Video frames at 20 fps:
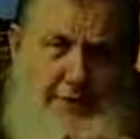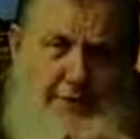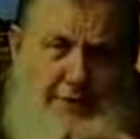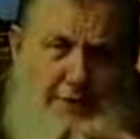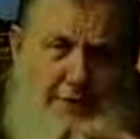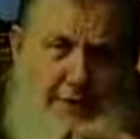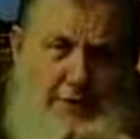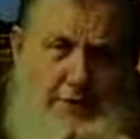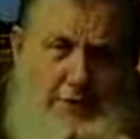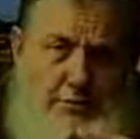
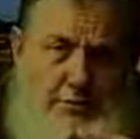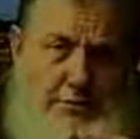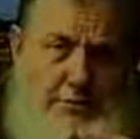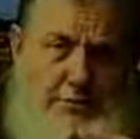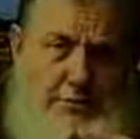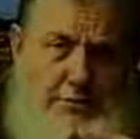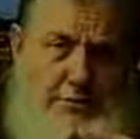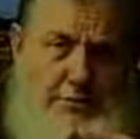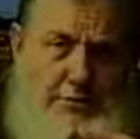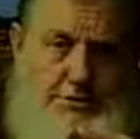fearing
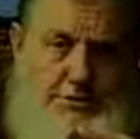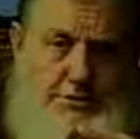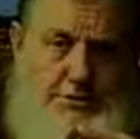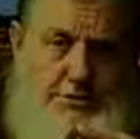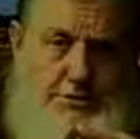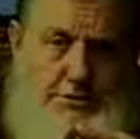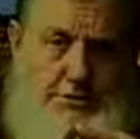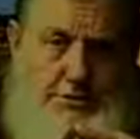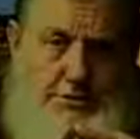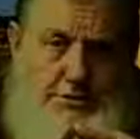Christian,
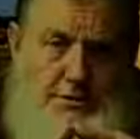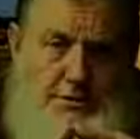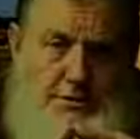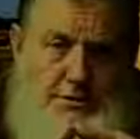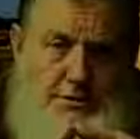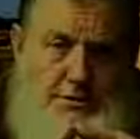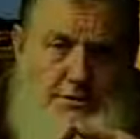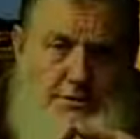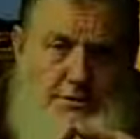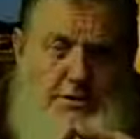
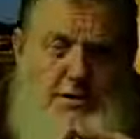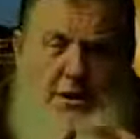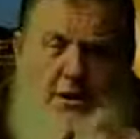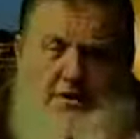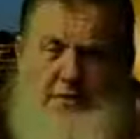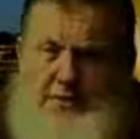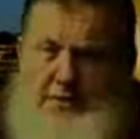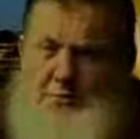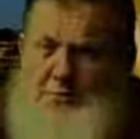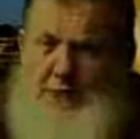you have
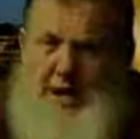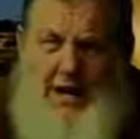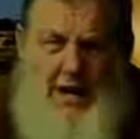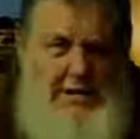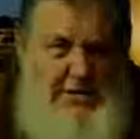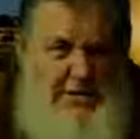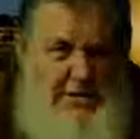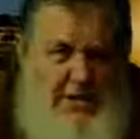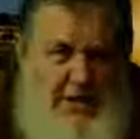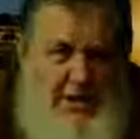got some
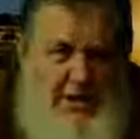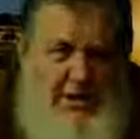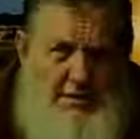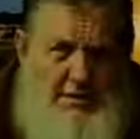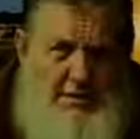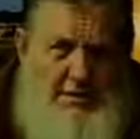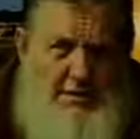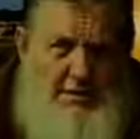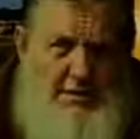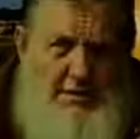kind of
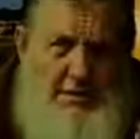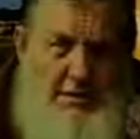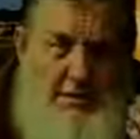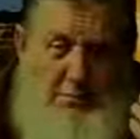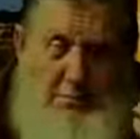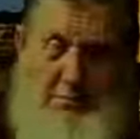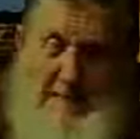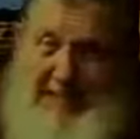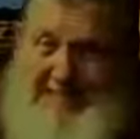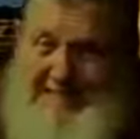chance.
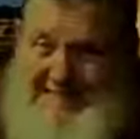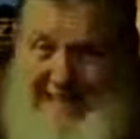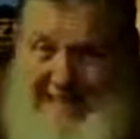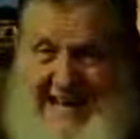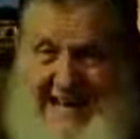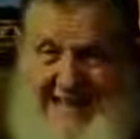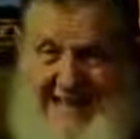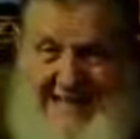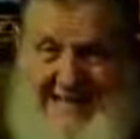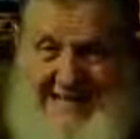But as an
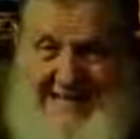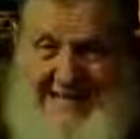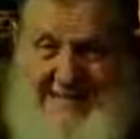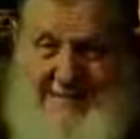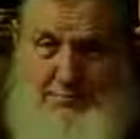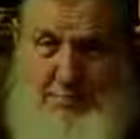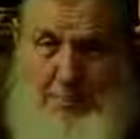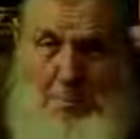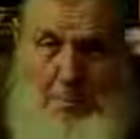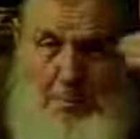
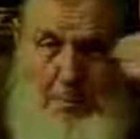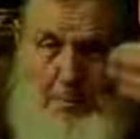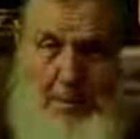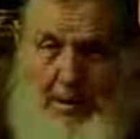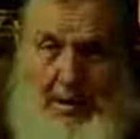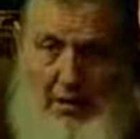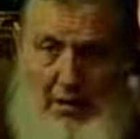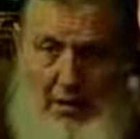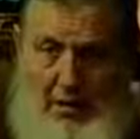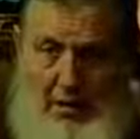atheist,
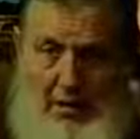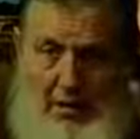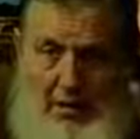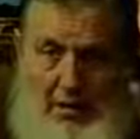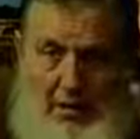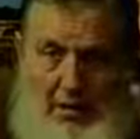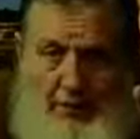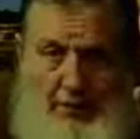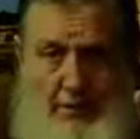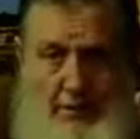
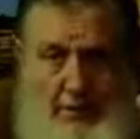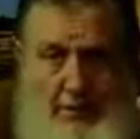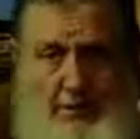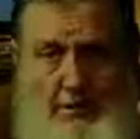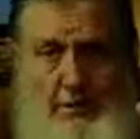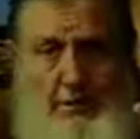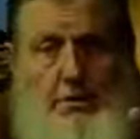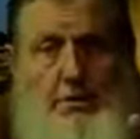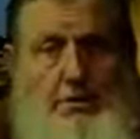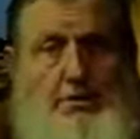nothing.
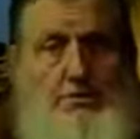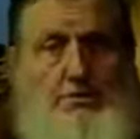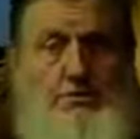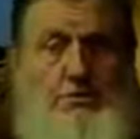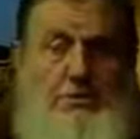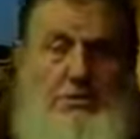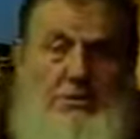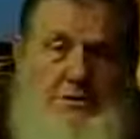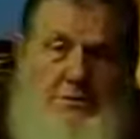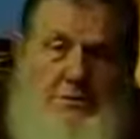So,
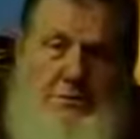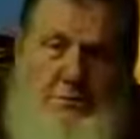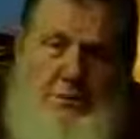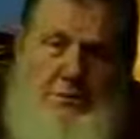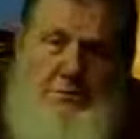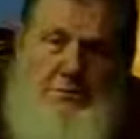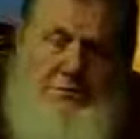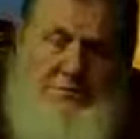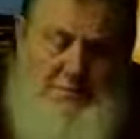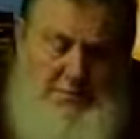this is why
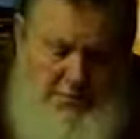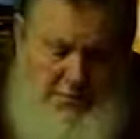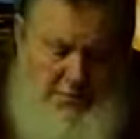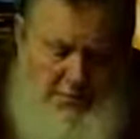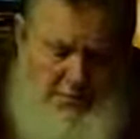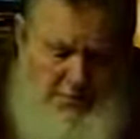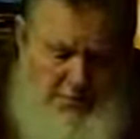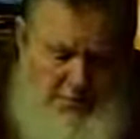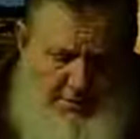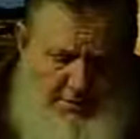I'm
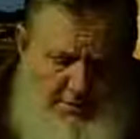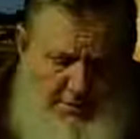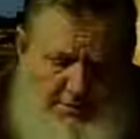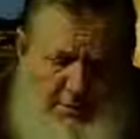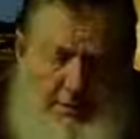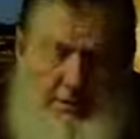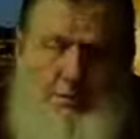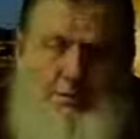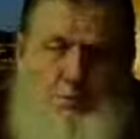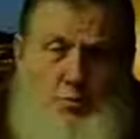telling you this,
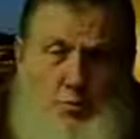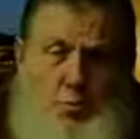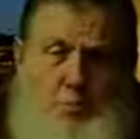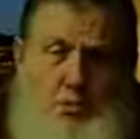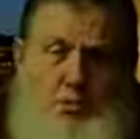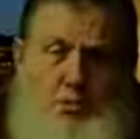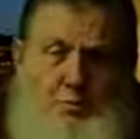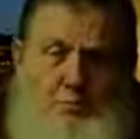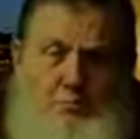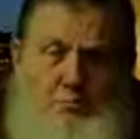because one
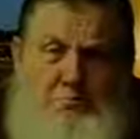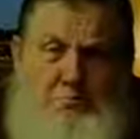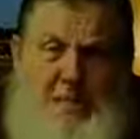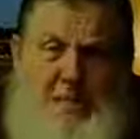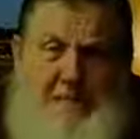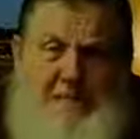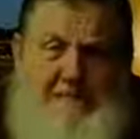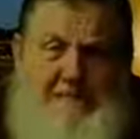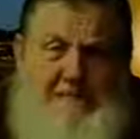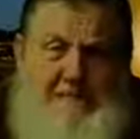of the
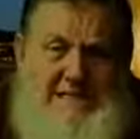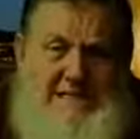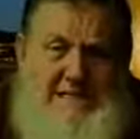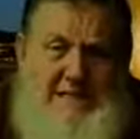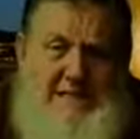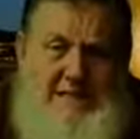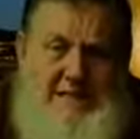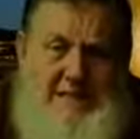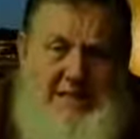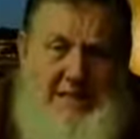biggest
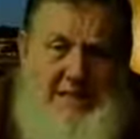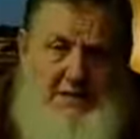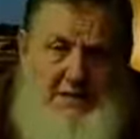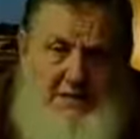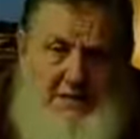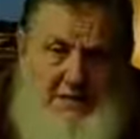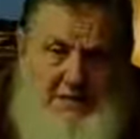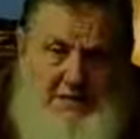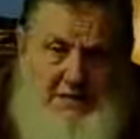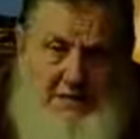
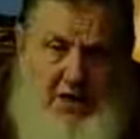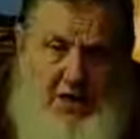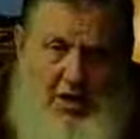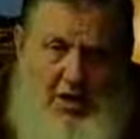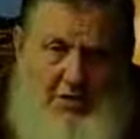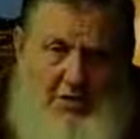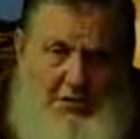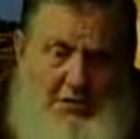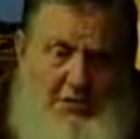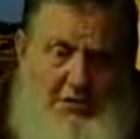
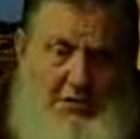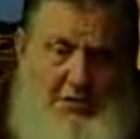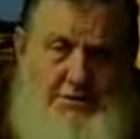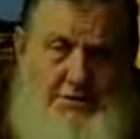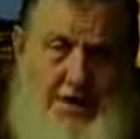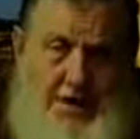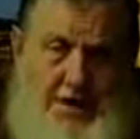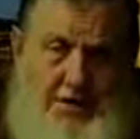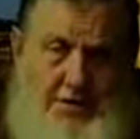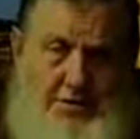scholars that's
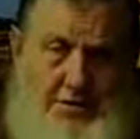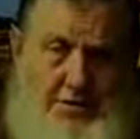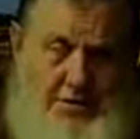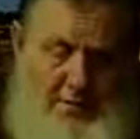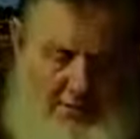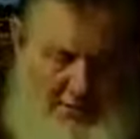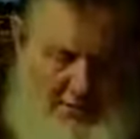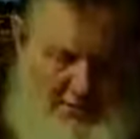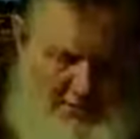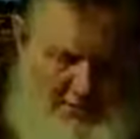on
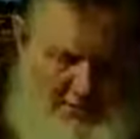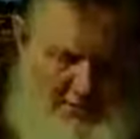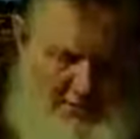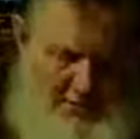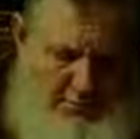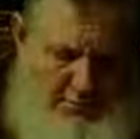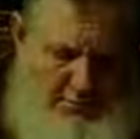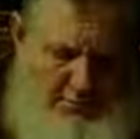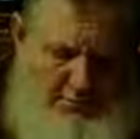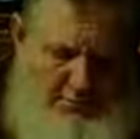the
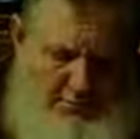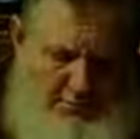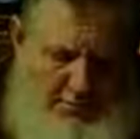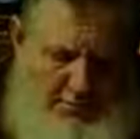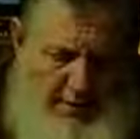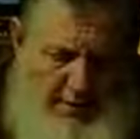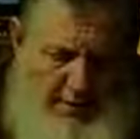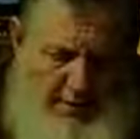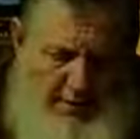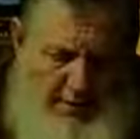tour
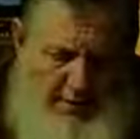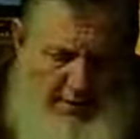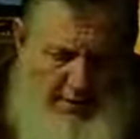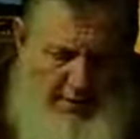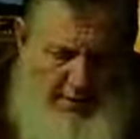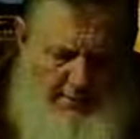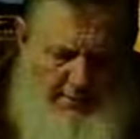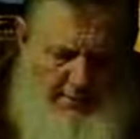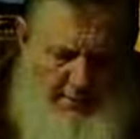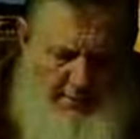and the,
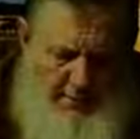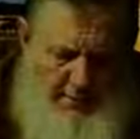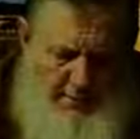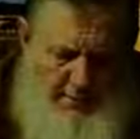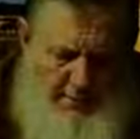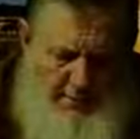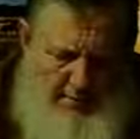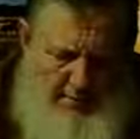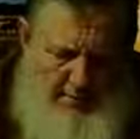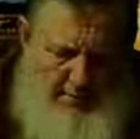uh, the